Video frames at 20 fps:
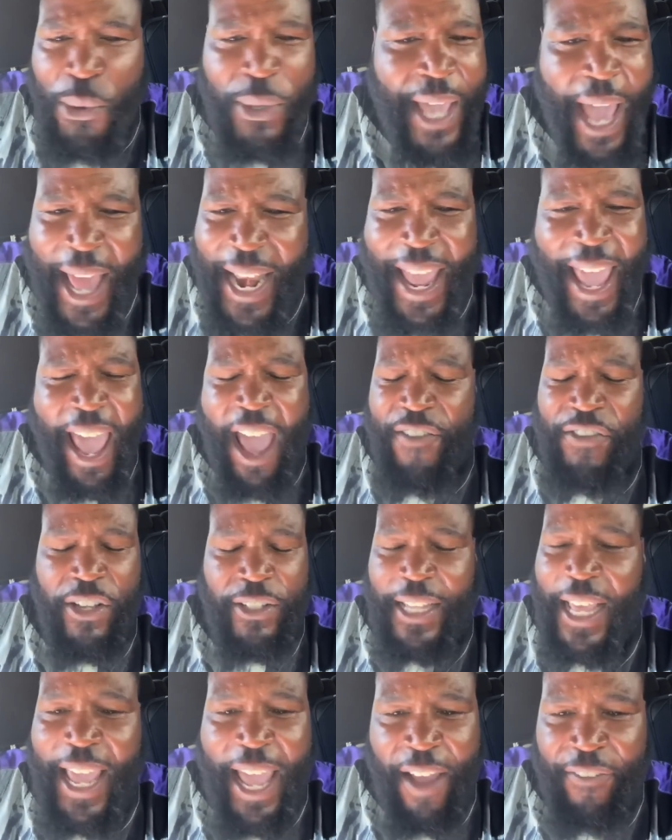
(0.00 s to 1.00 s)
You got
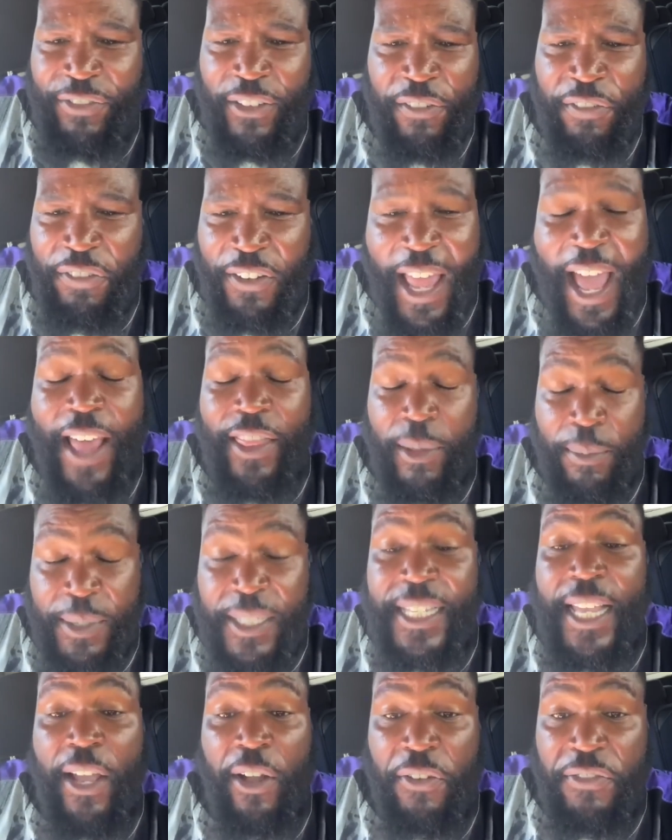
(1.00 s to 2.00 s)
to they have to fly
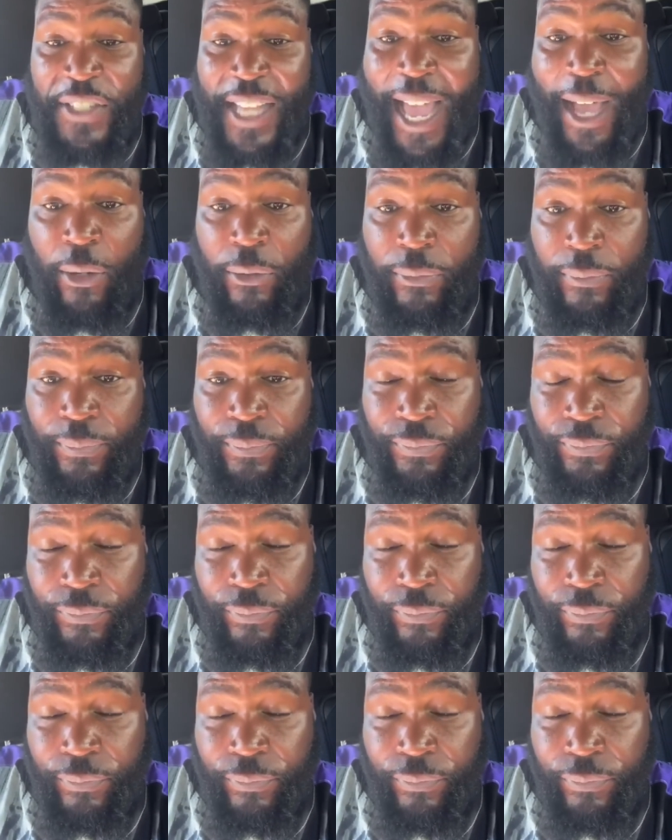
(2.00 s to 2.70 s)
themselves out.